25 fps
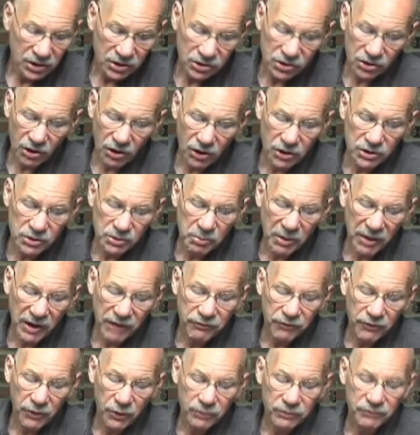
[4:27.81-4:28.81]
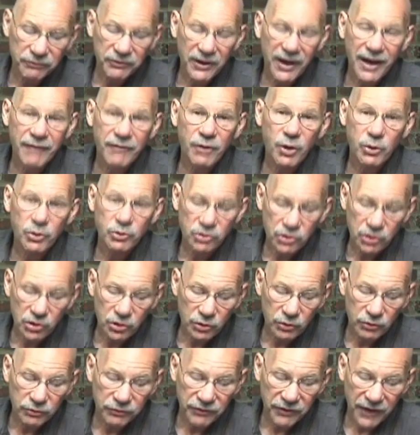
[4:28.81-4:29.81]
charged by phone
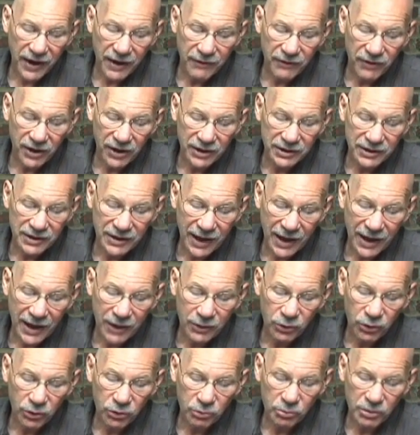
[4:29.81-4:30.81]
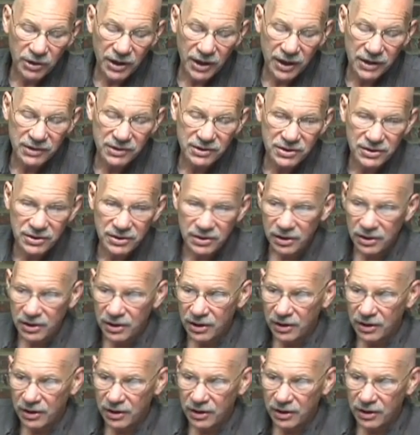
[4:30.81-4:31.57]
502 589 3866.